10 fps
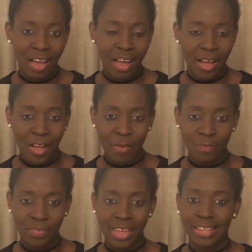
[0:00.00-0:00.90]

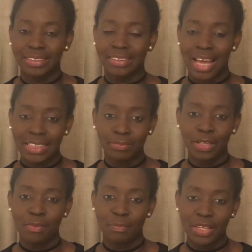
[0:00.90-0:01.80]
Um, yes, eczema
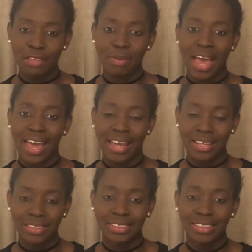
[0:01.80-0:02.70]
can be a
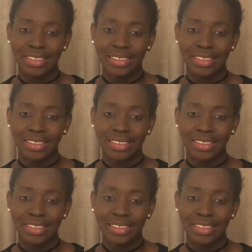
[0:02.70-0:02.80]
pain.